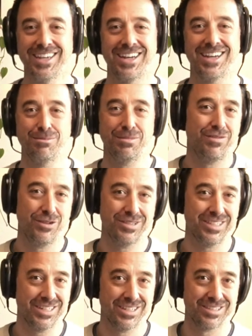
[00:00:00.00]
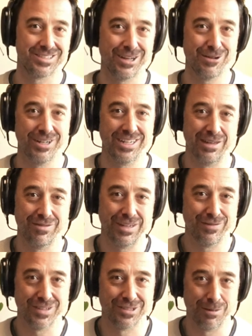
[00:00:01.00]
If you're using it as sight reading, even
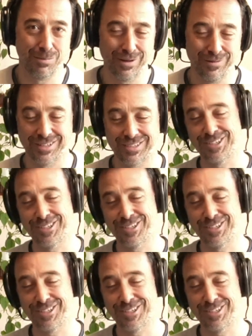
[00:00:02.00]
if it's not perfect.